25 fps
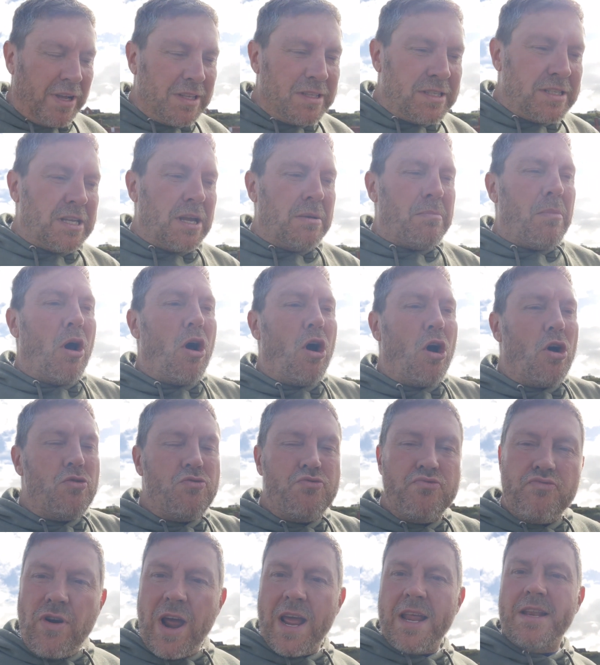had some
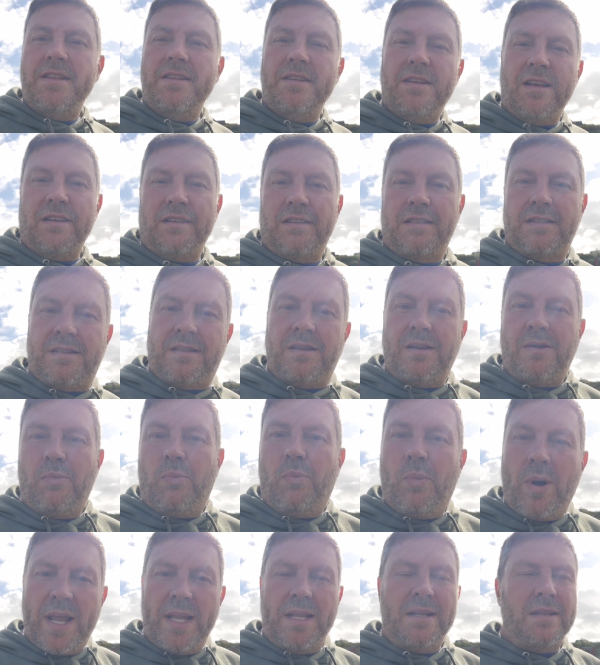horrendous
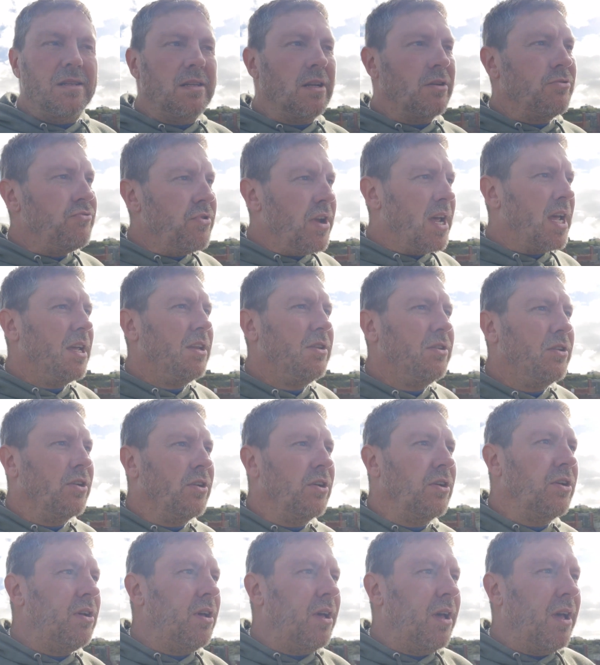wind and rain
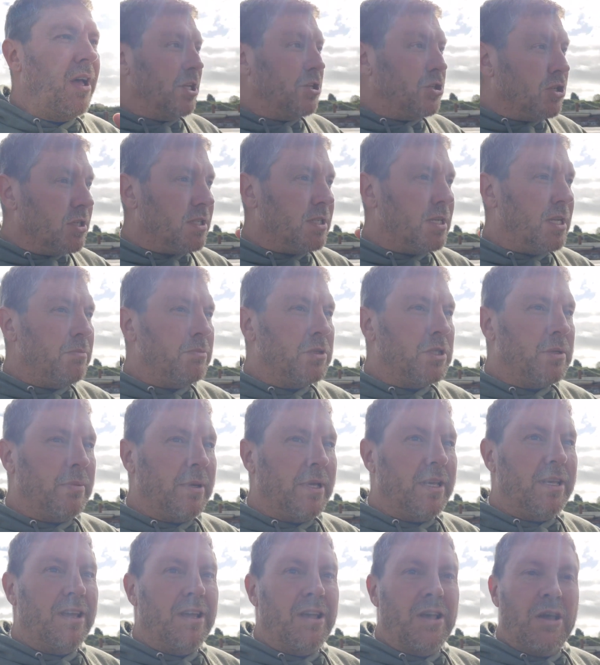here. It just seems to
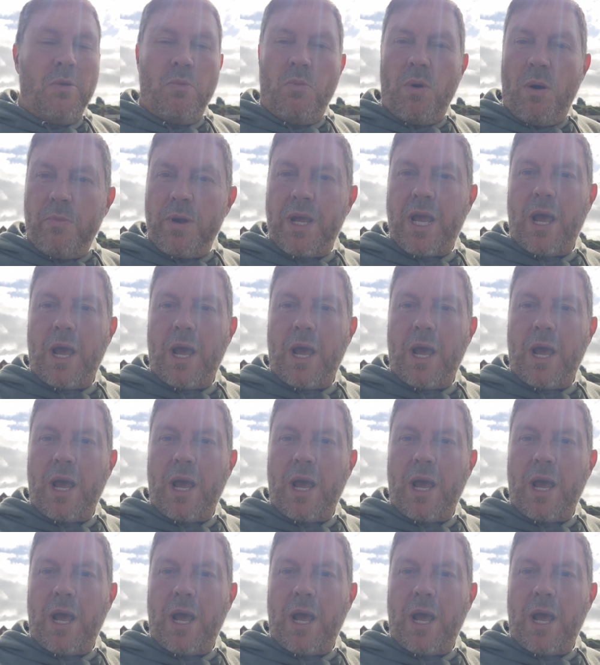be, when